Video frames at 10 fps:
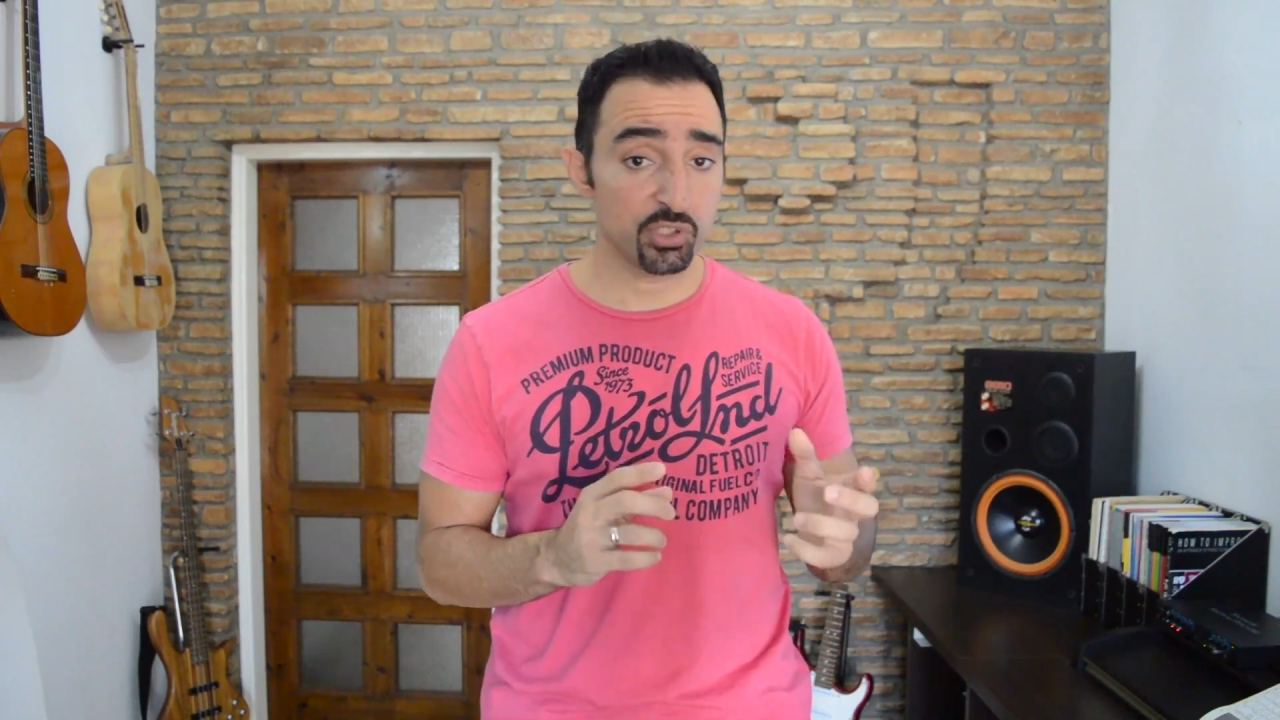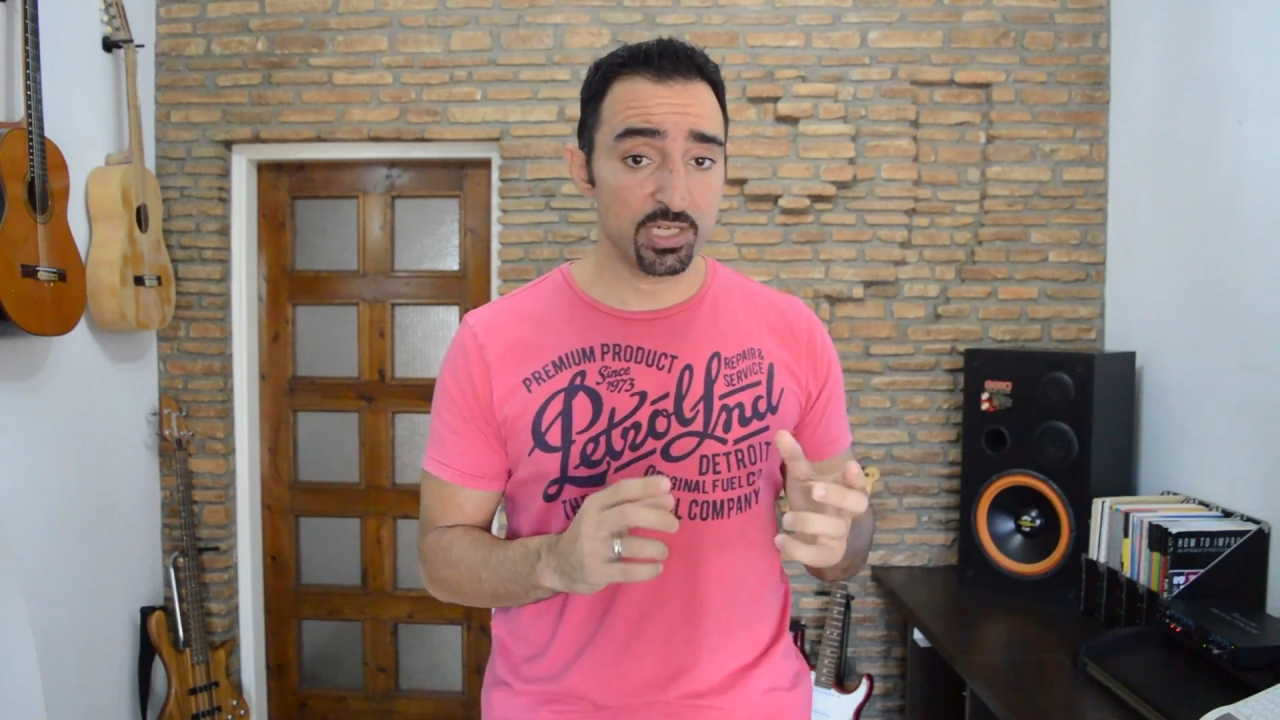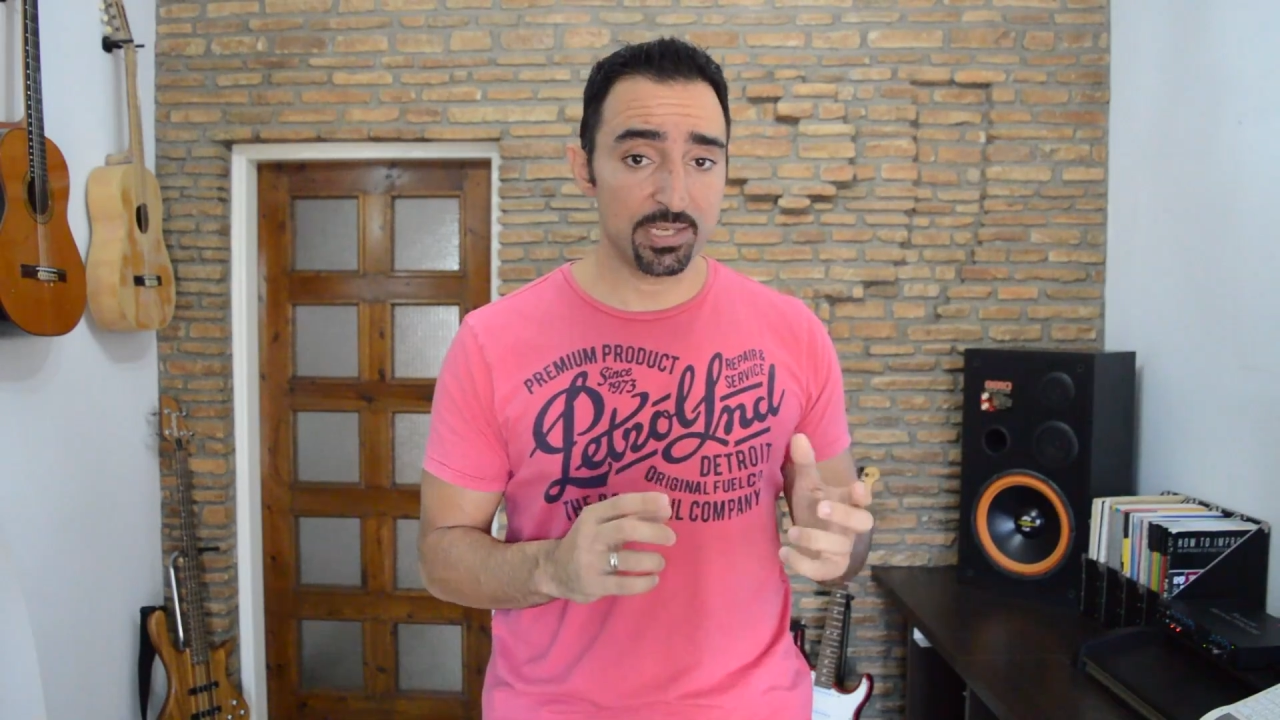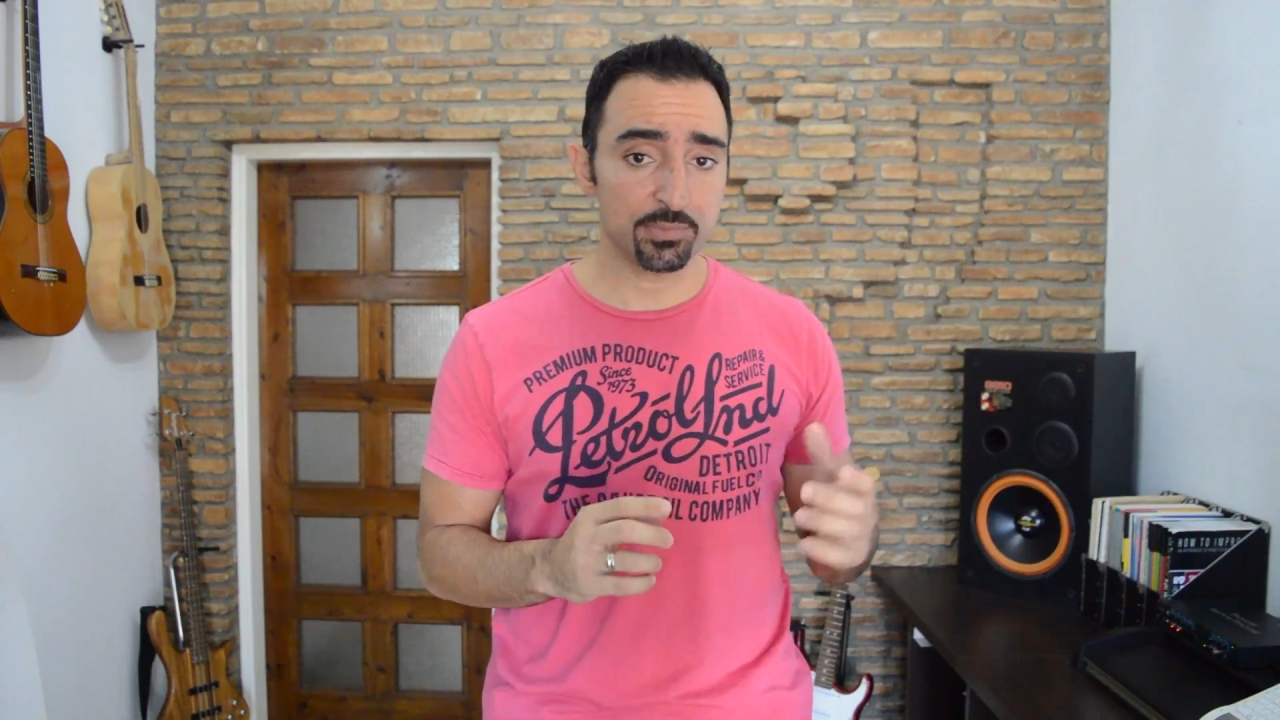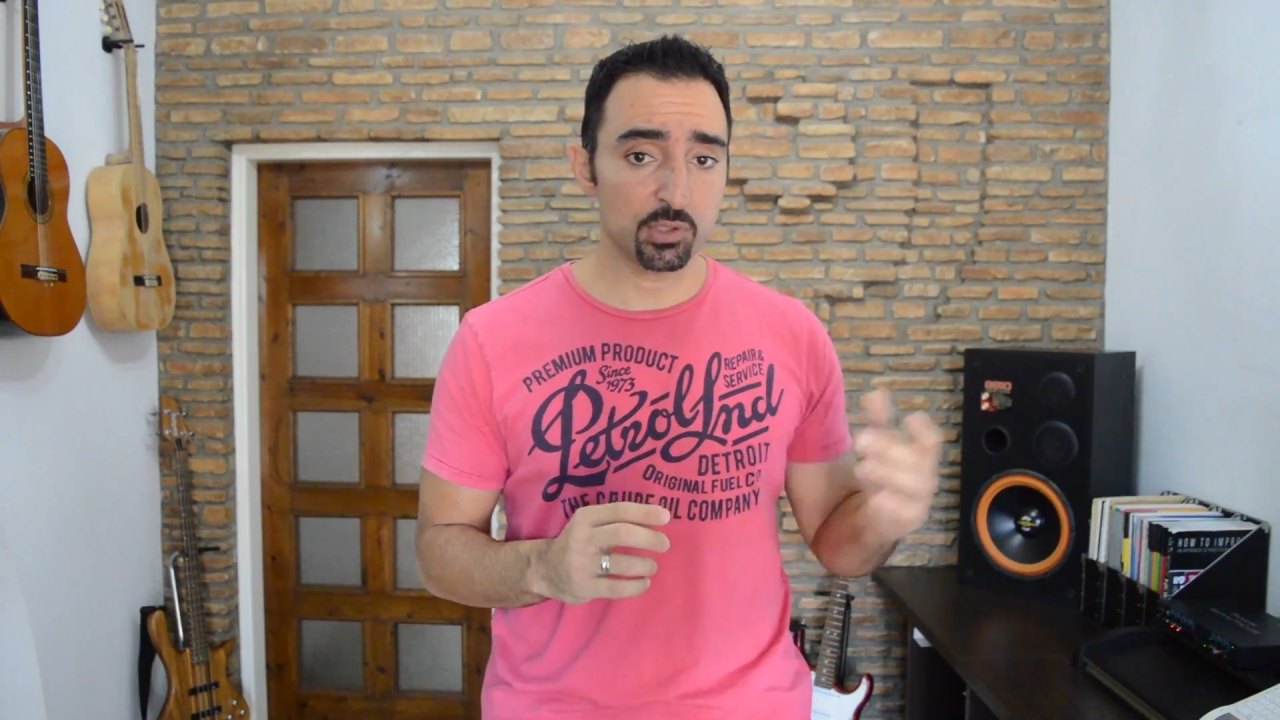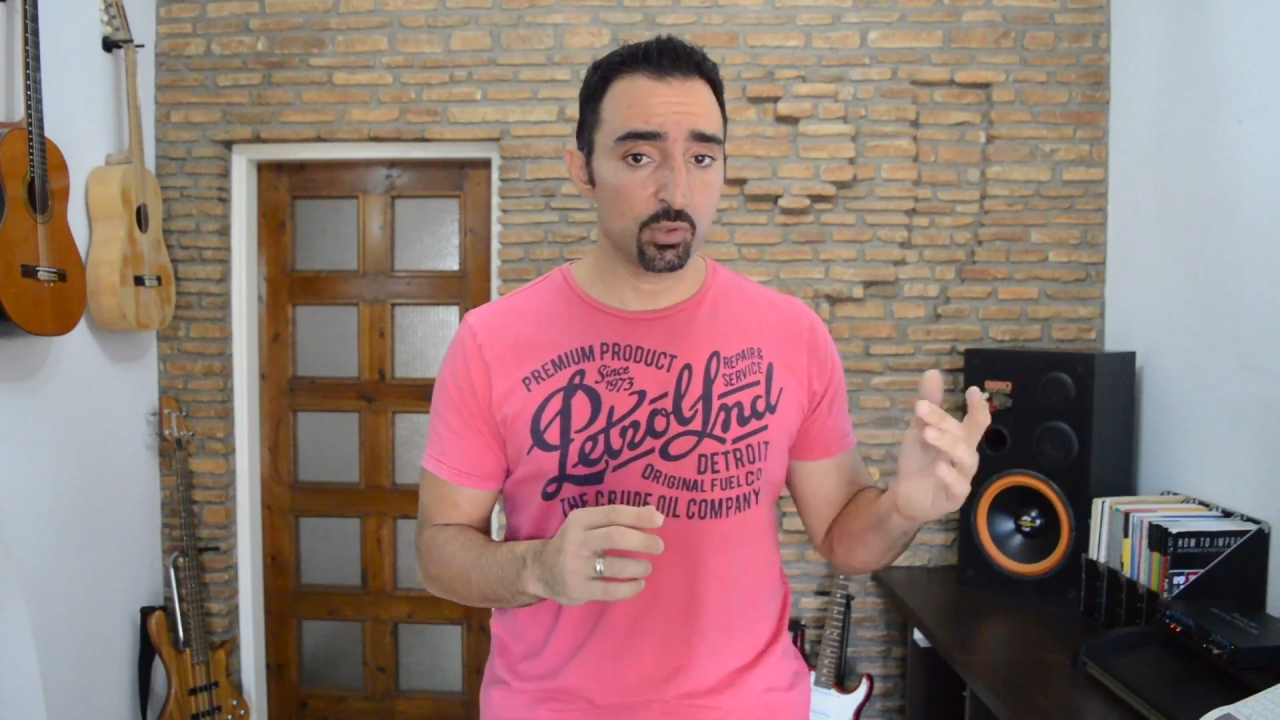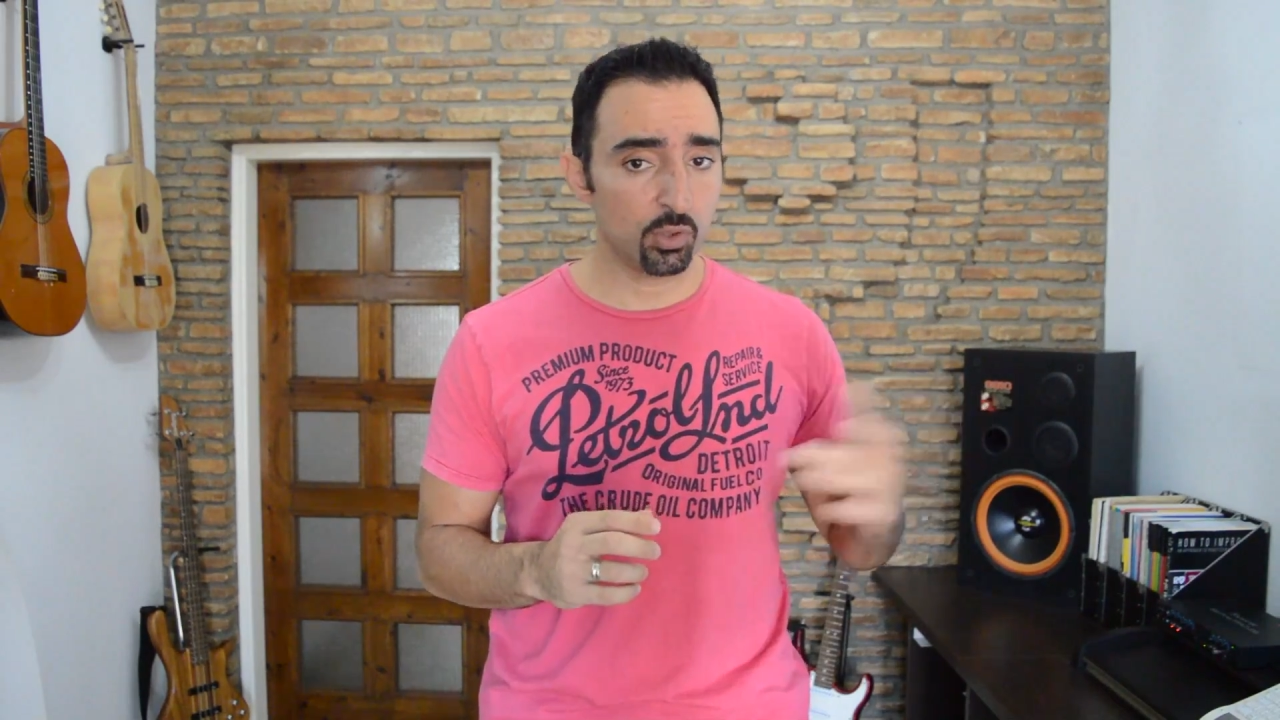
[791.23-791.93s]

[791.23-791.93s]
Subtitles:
shapes